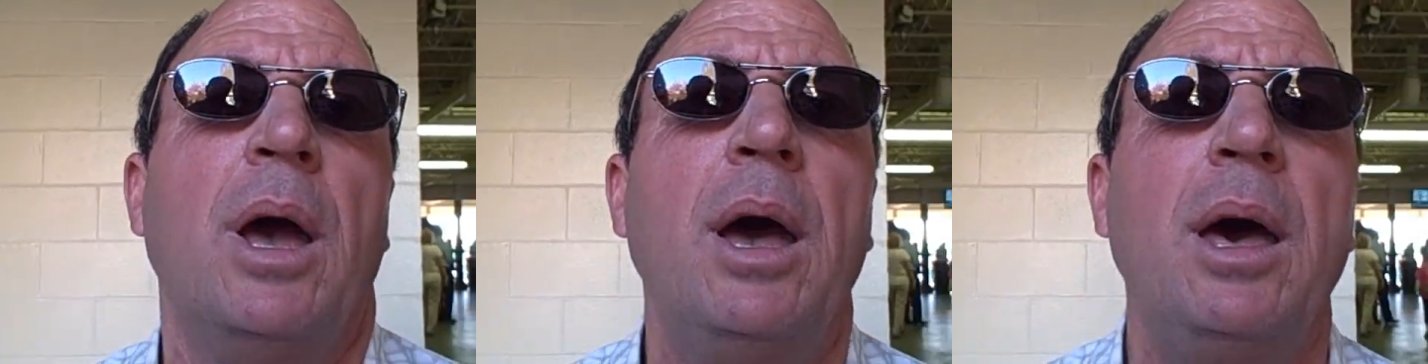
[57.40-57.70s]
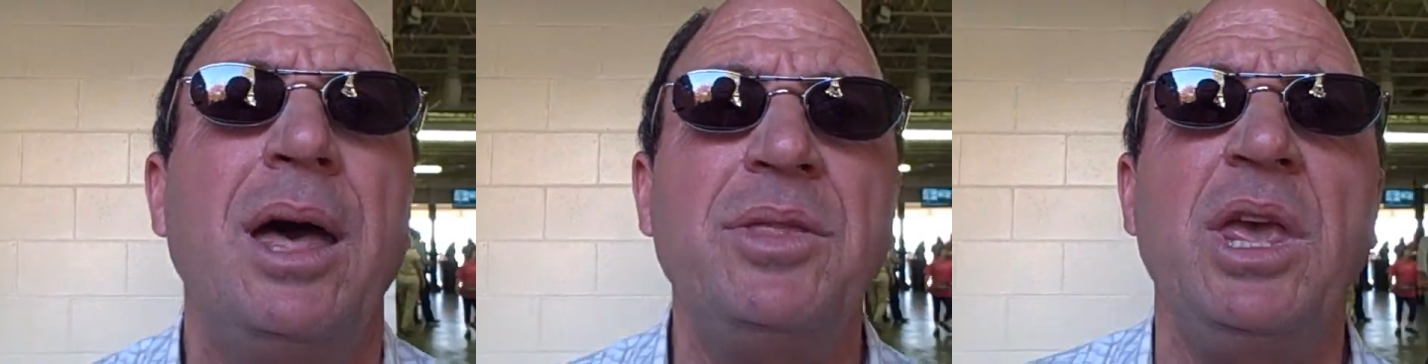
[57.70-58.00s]

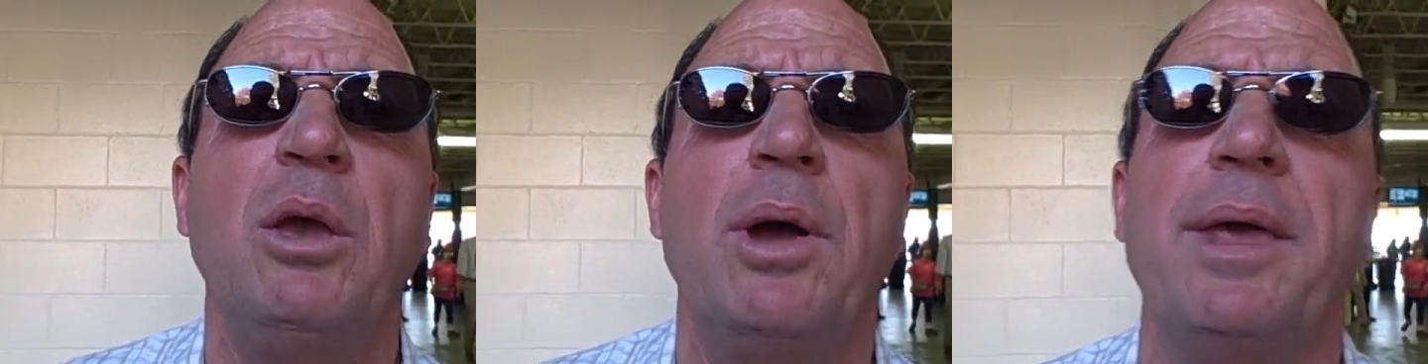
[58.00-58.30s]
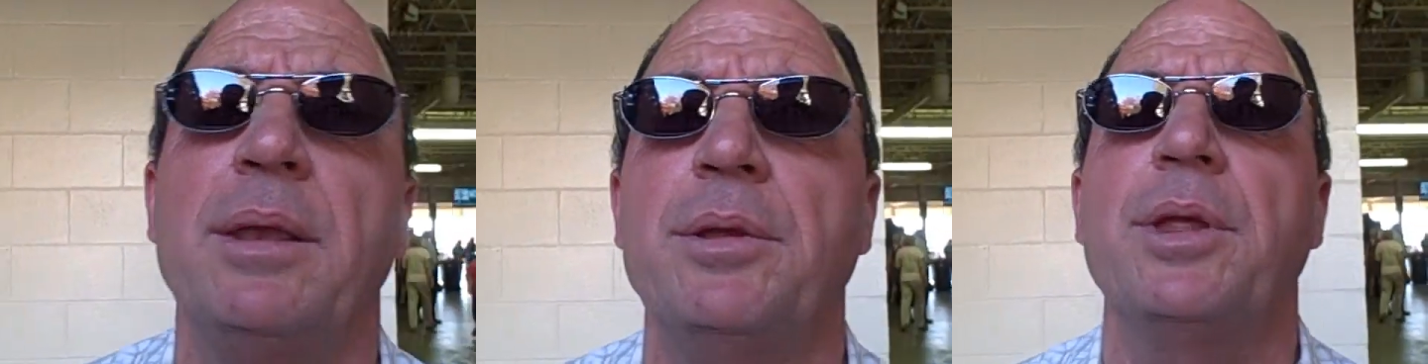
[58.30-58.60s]
Uh, I think he'll
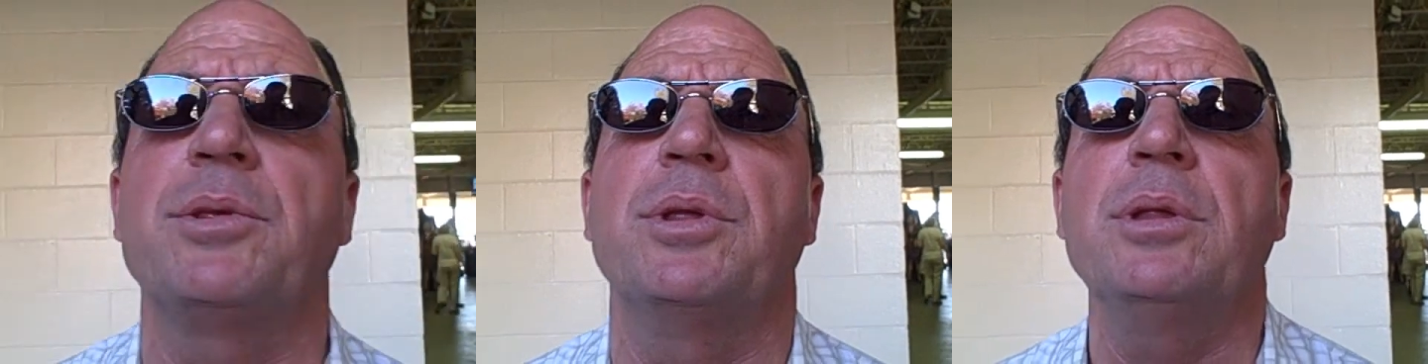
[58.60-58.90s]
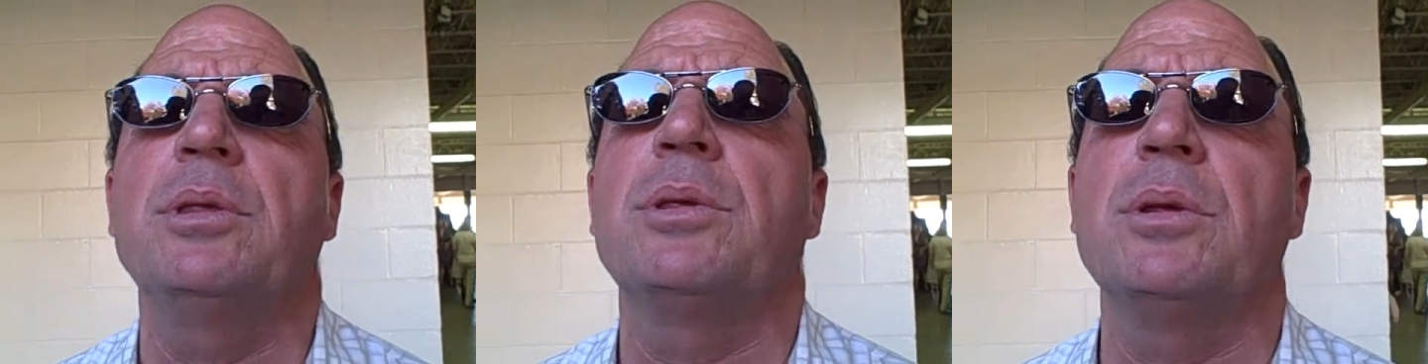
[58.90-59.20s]
handle the
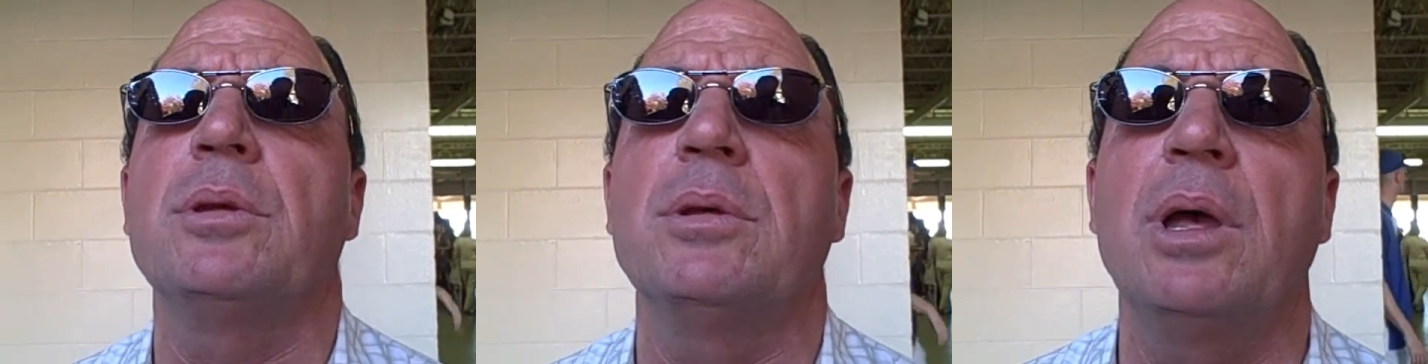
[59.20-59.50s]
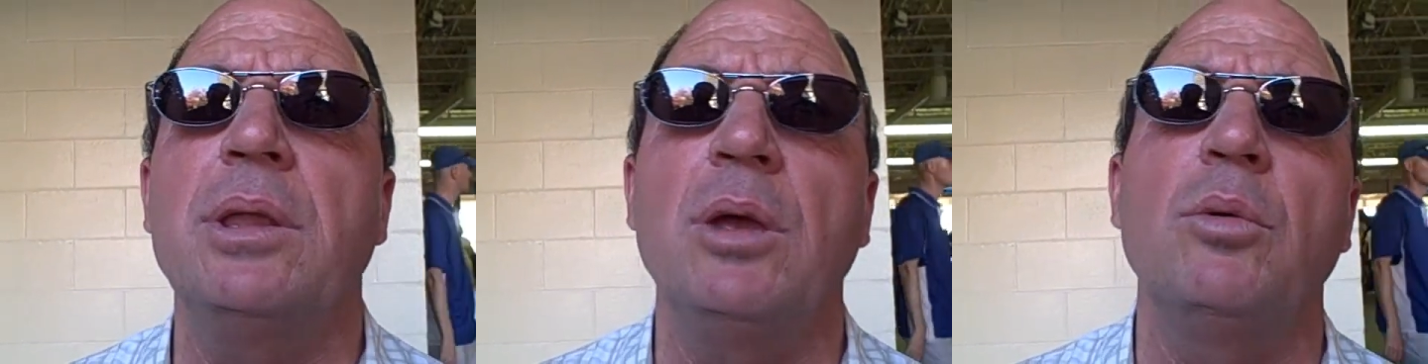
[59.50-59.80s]
distance.
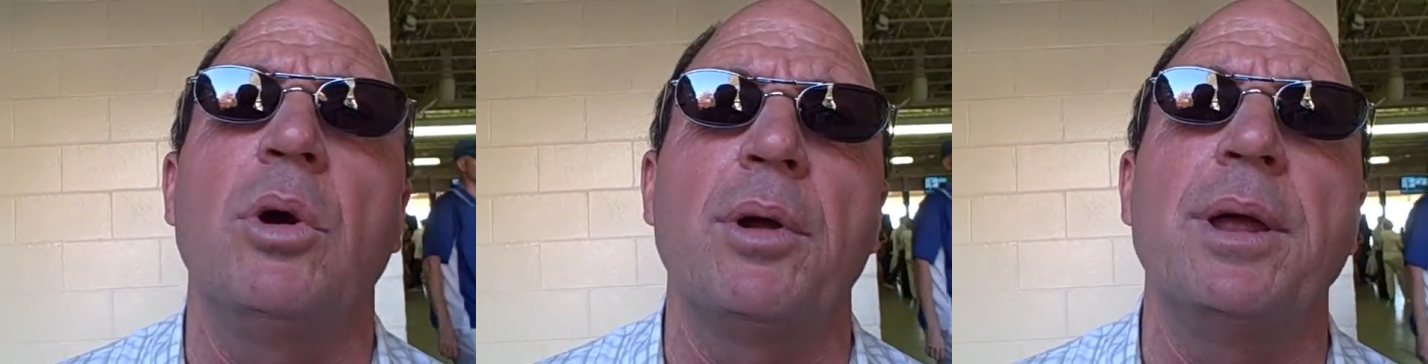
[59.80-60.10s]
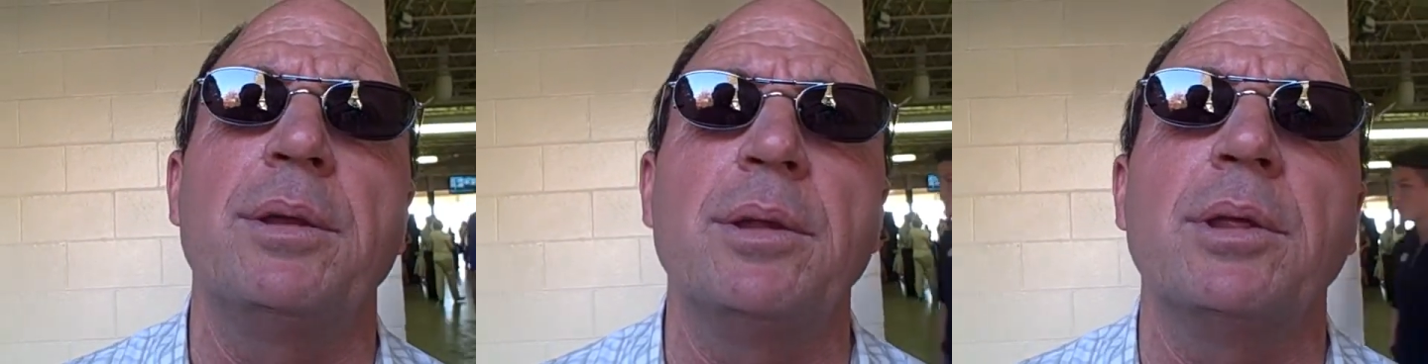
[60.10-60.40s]
I think we're all
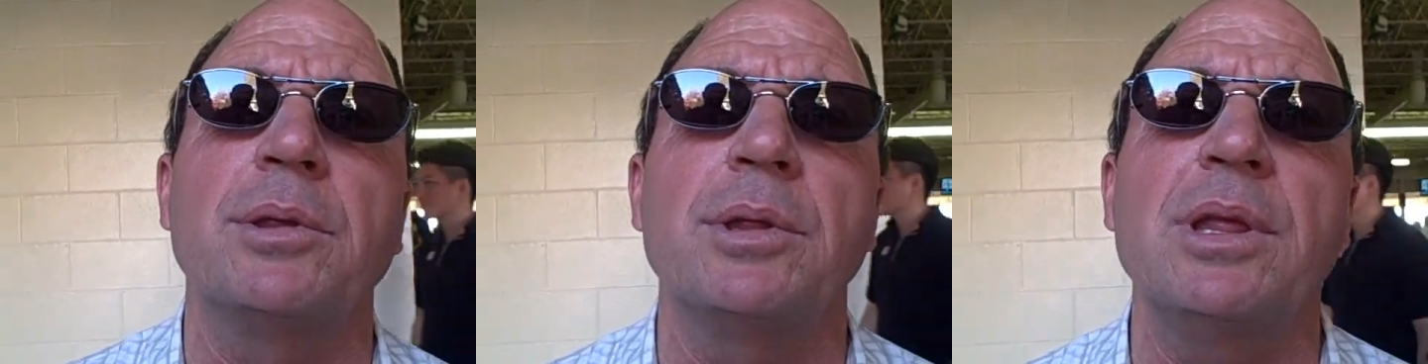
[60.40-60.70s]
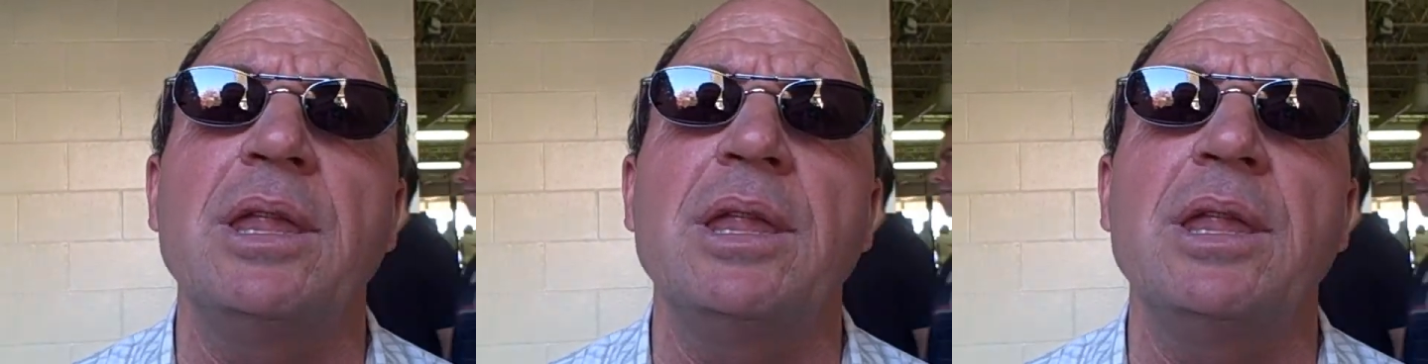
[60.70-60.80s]
right in the distance.